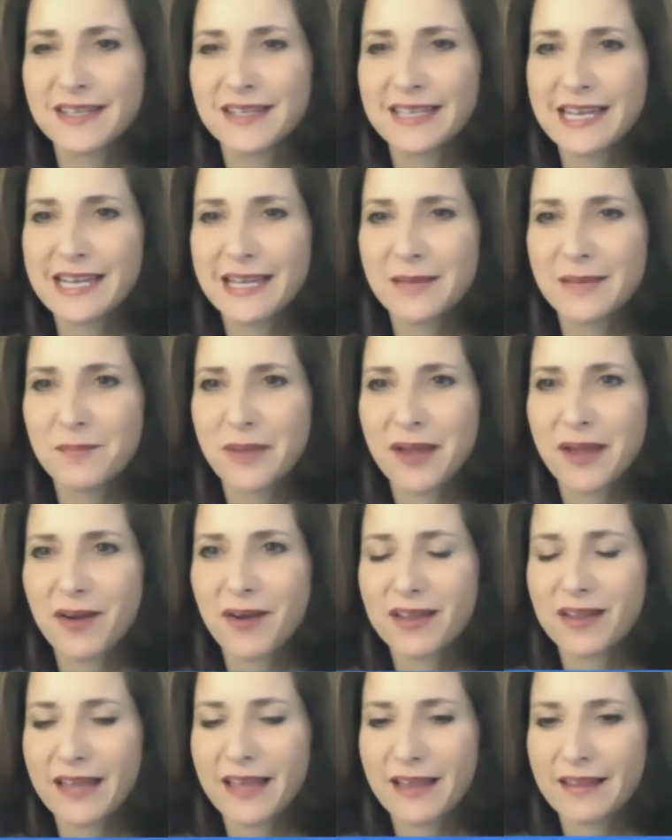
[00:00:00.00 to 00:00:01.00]
leading
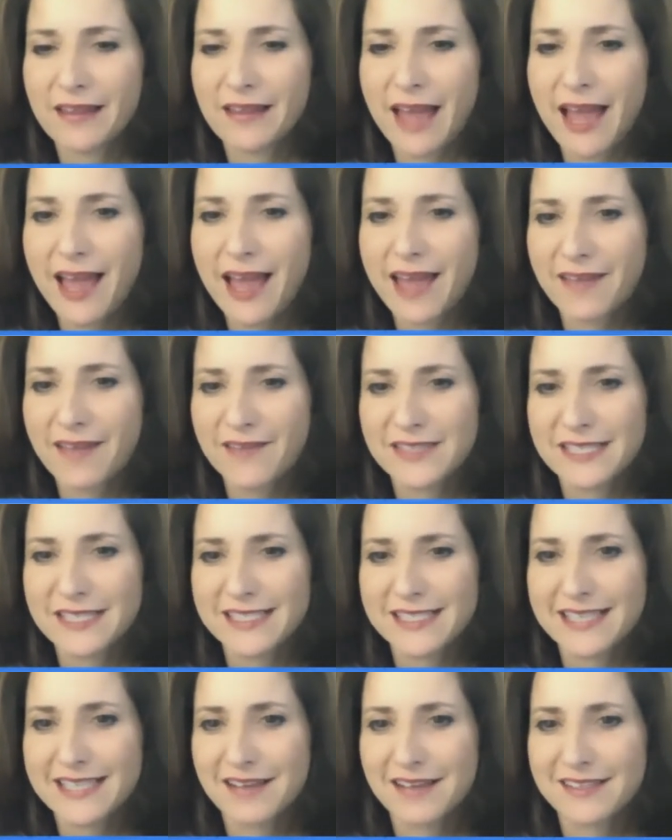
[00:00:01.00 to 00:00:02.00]
parallel lives, it
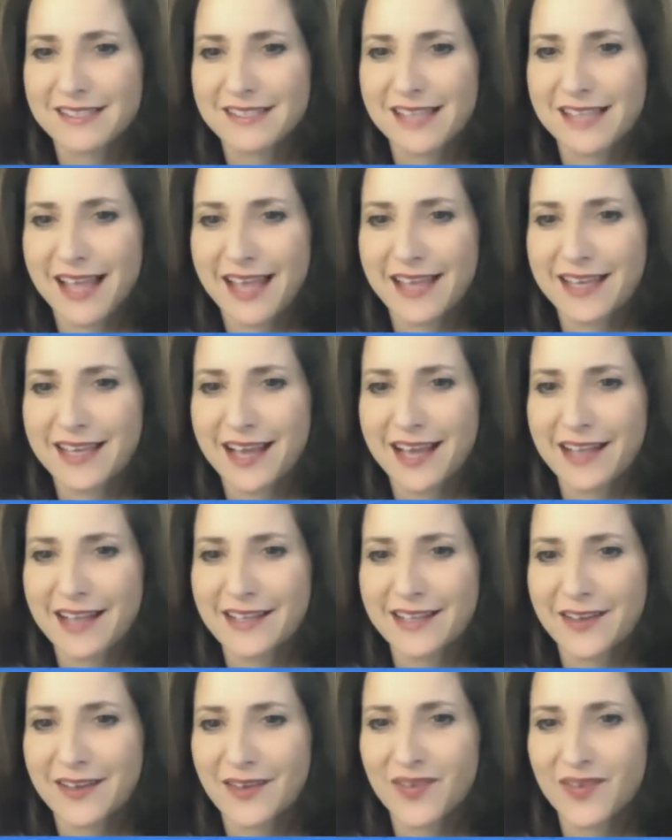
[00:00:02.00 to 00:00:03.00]
sounds like,
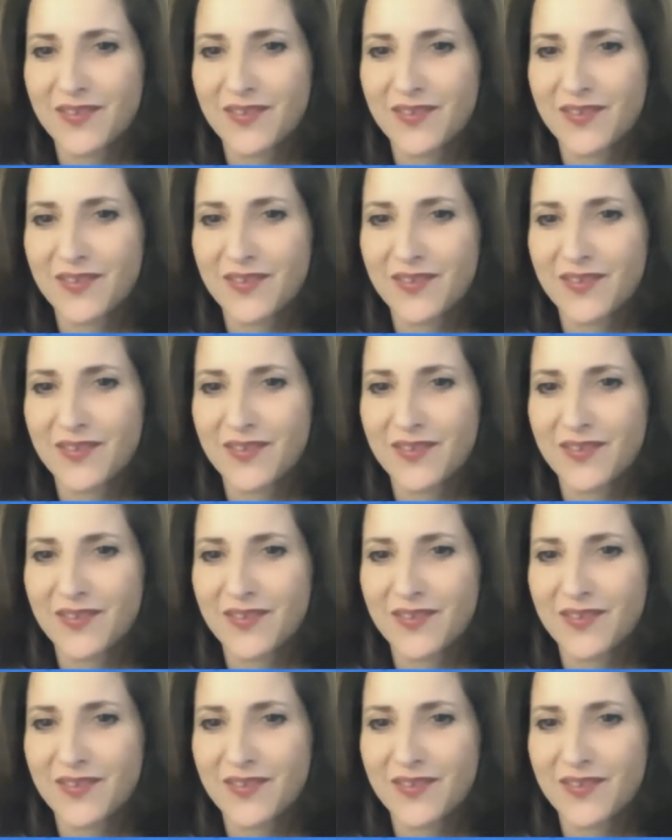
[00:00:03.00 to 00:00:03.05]
kind of.